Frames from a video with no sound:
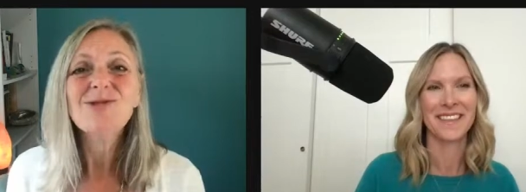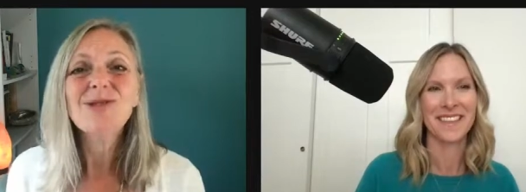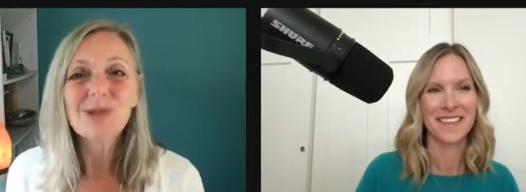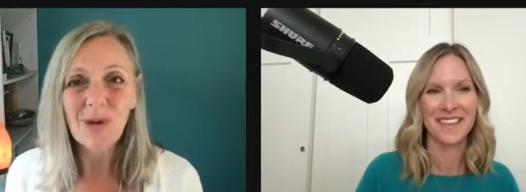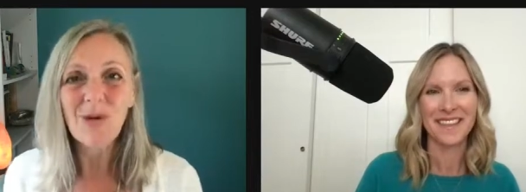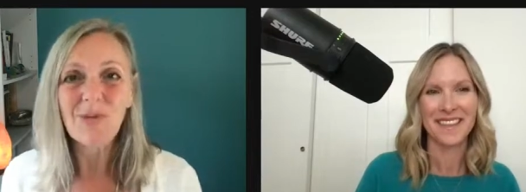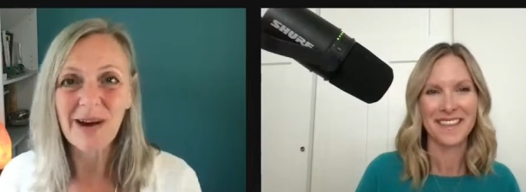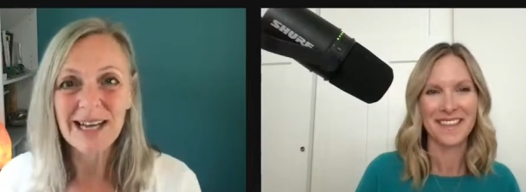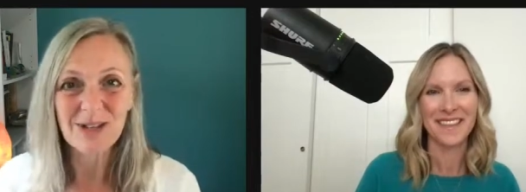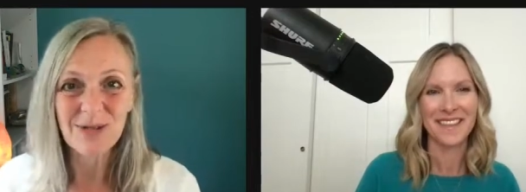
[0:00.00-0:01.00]
Speaker 1: so
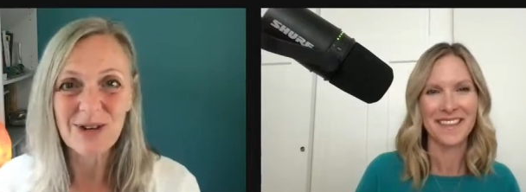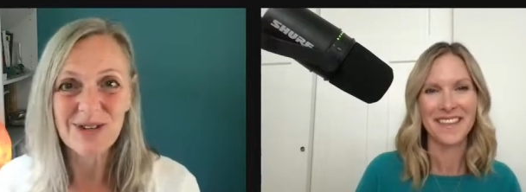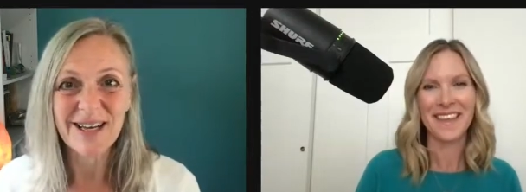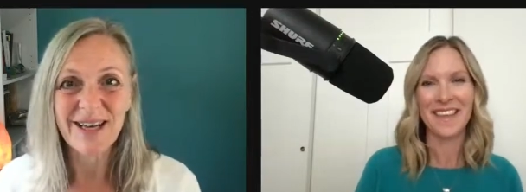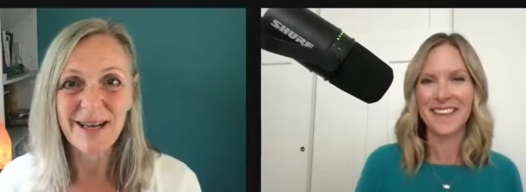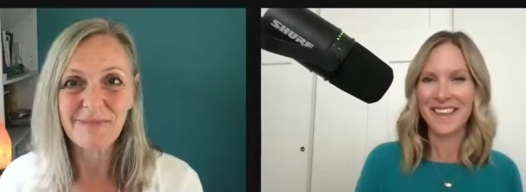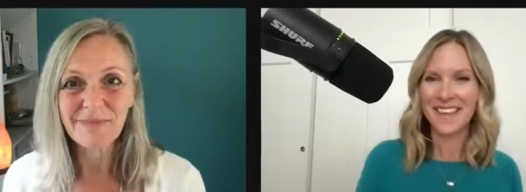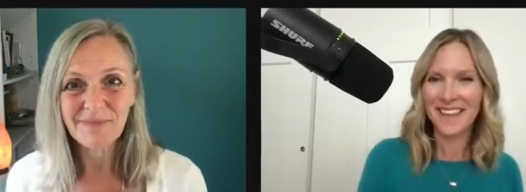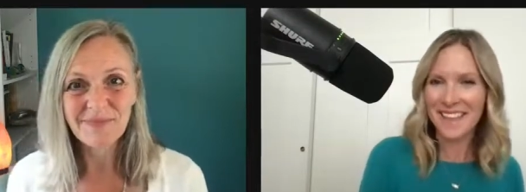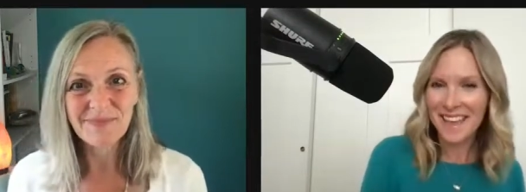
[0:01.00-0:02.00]
much for your time.
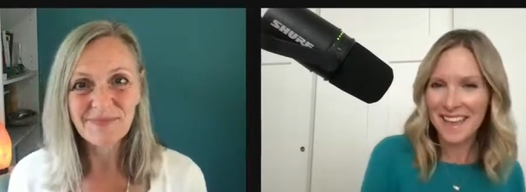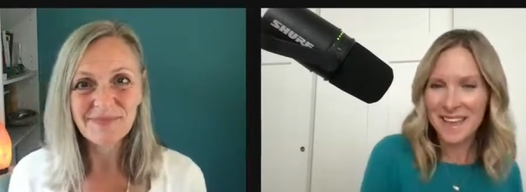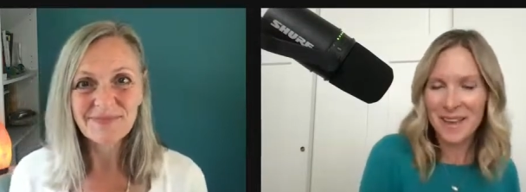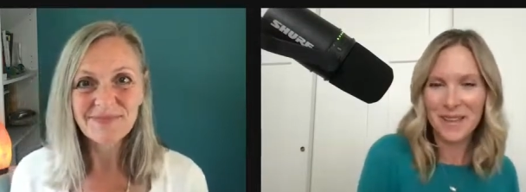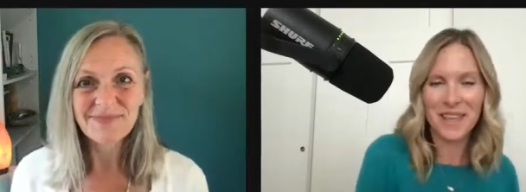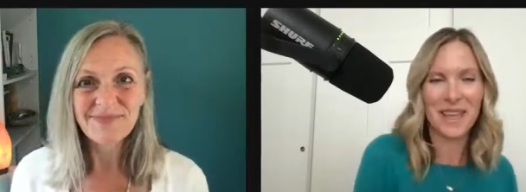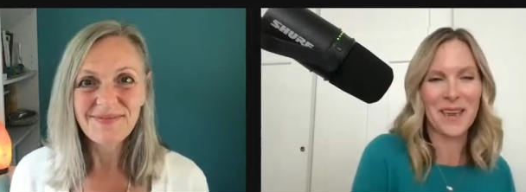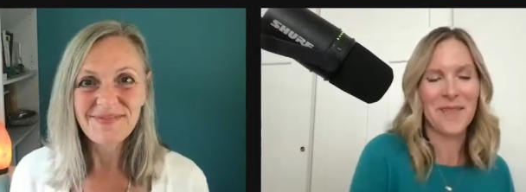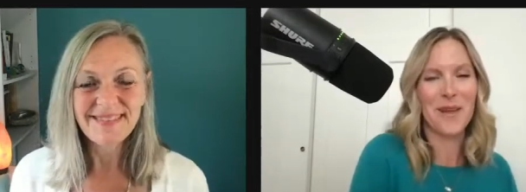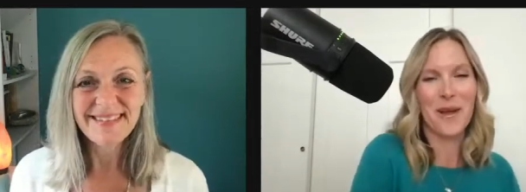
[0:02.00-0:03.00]
Speaker 2: Thank you. Thank
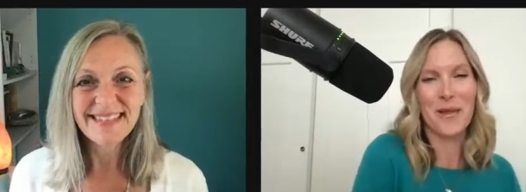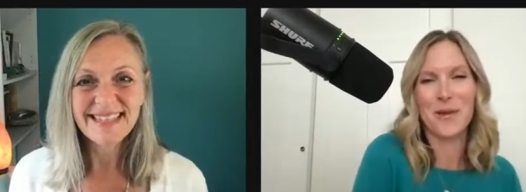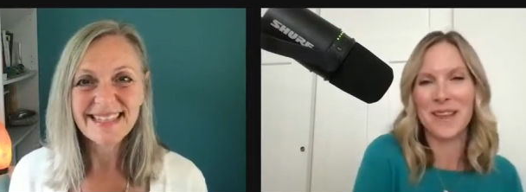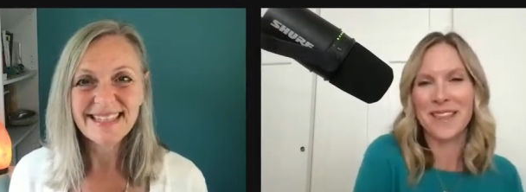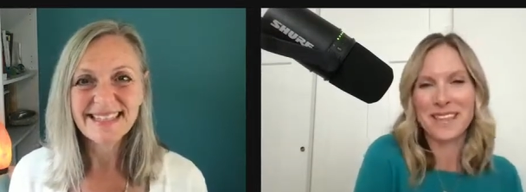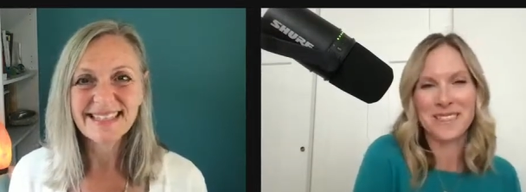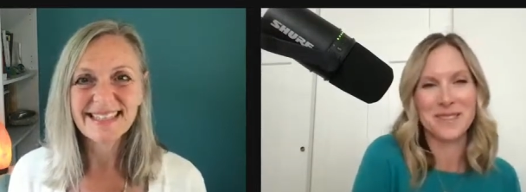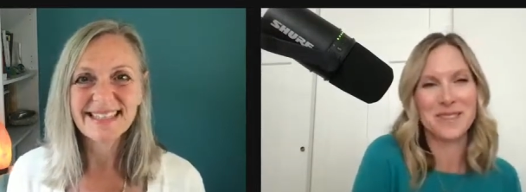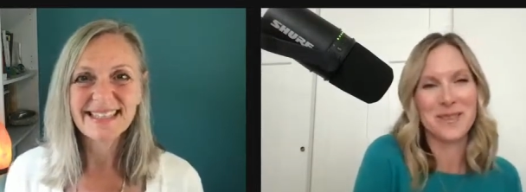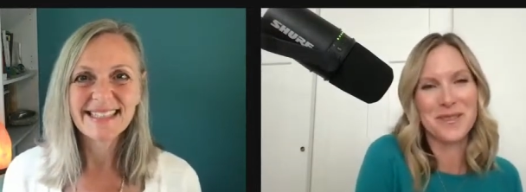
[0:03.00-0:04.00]
you for all the work that
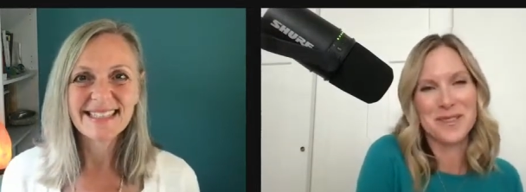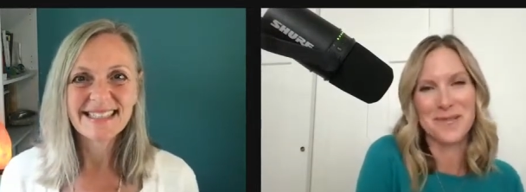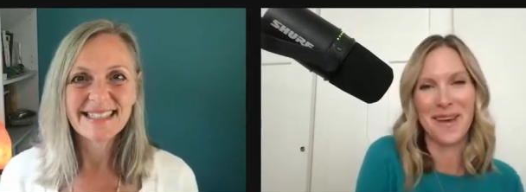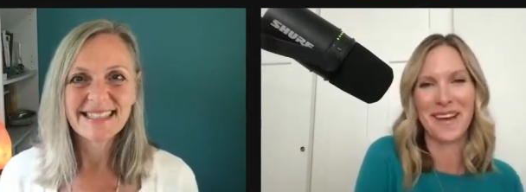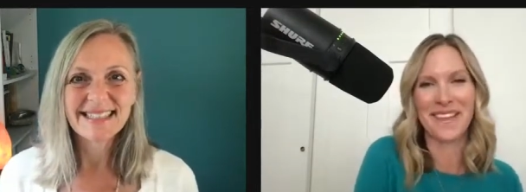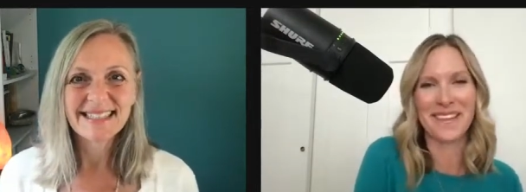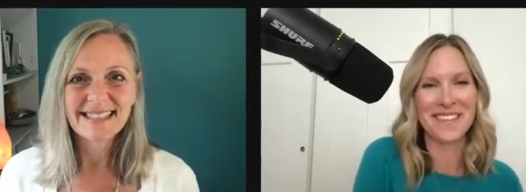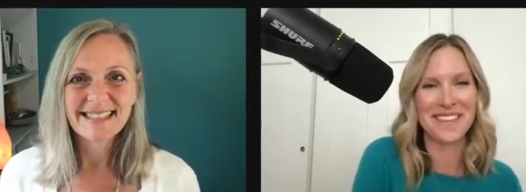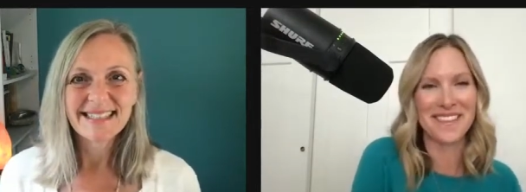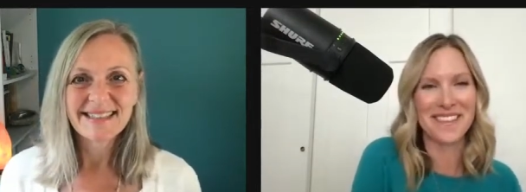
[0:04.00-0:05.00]
Speaker 1: you do as well.
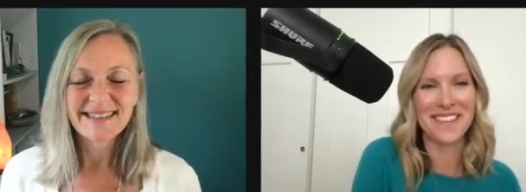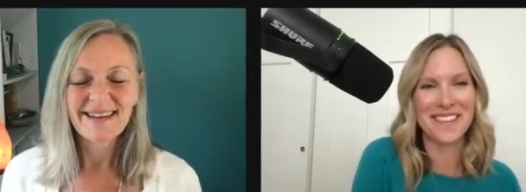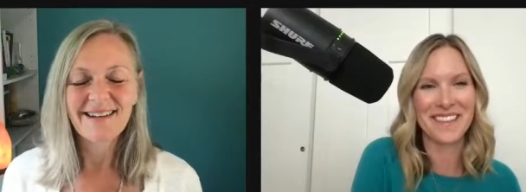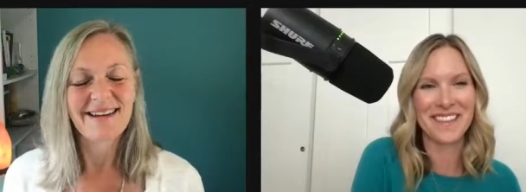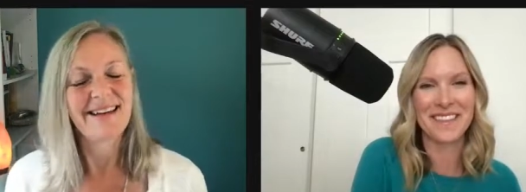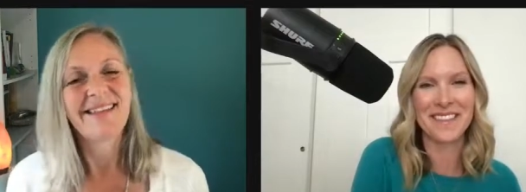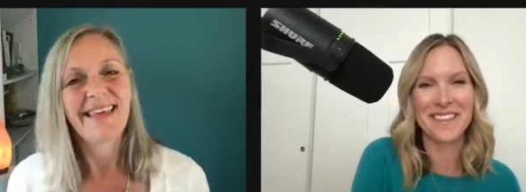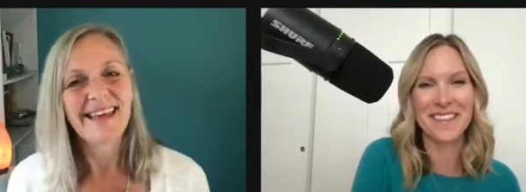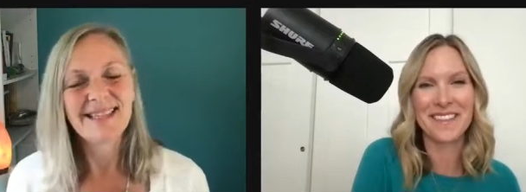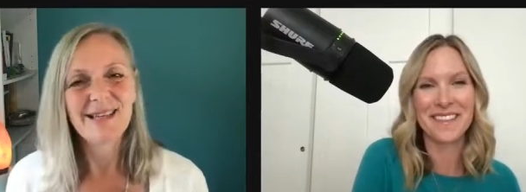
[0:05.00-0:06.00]
Ah, oh,
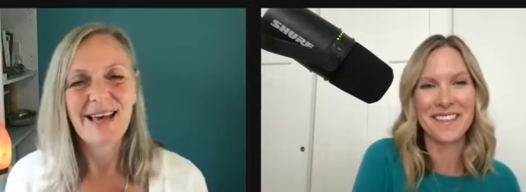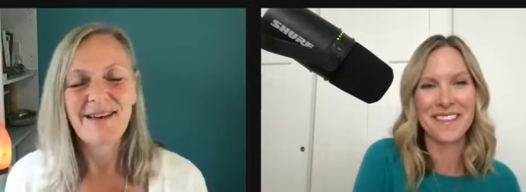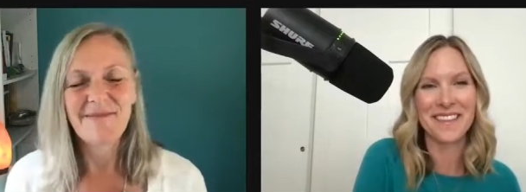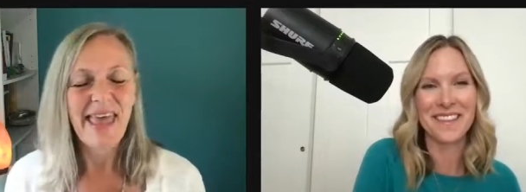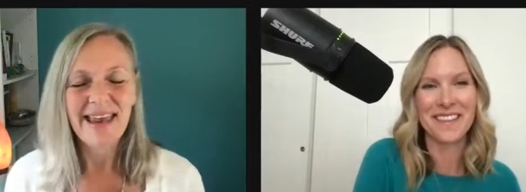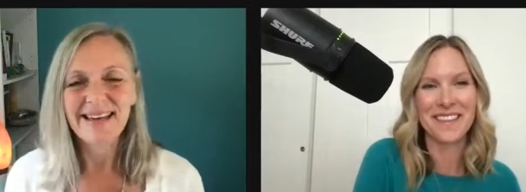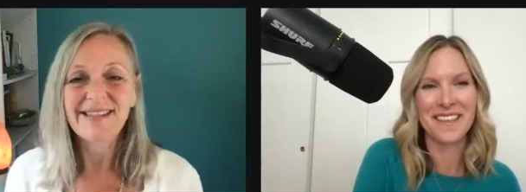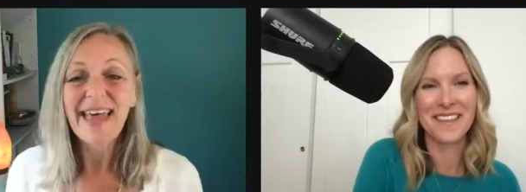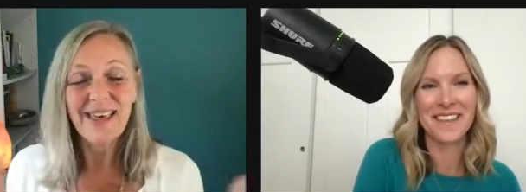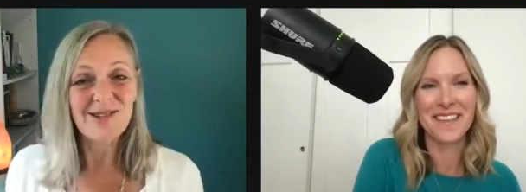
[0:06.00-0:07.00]
thanks. Um,
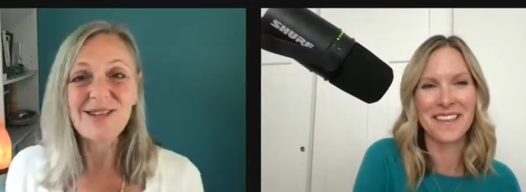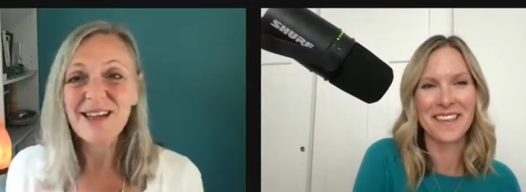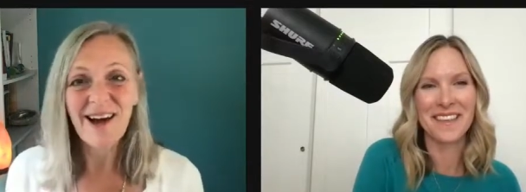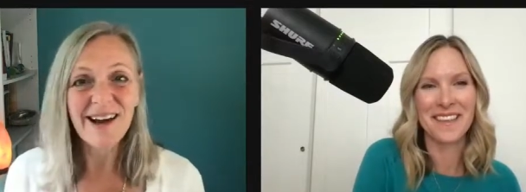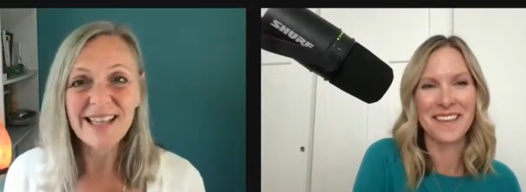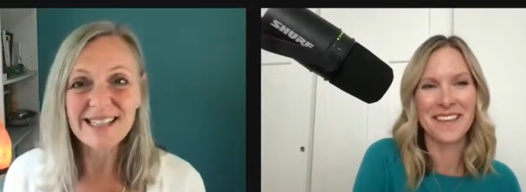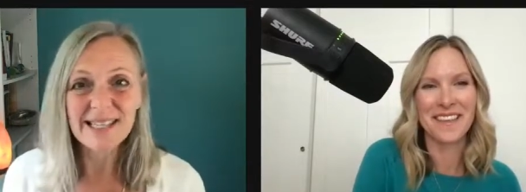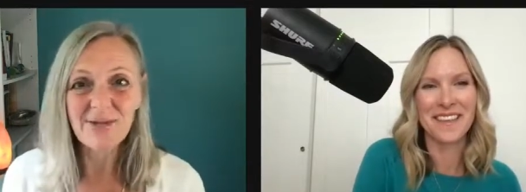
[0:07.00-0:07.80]
and thank you to the audience as